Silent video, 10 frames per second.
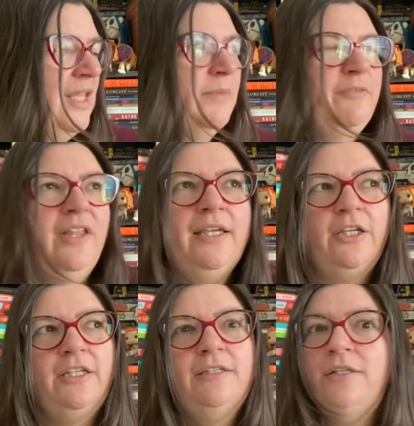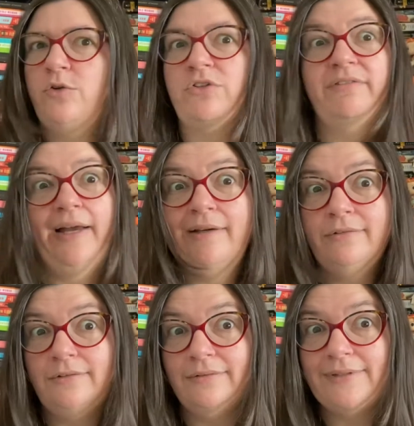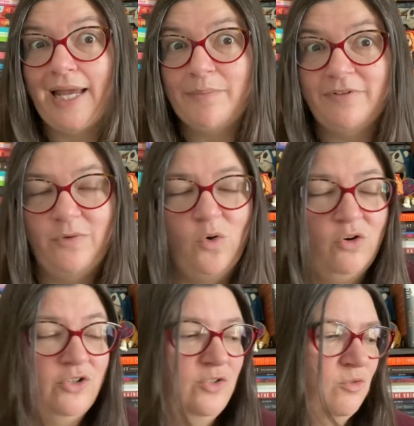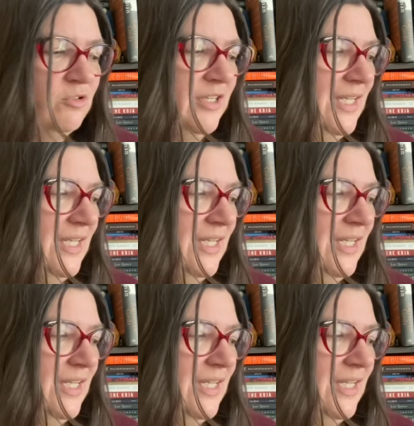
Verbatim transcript: But if you like a good you know survival type of horror story,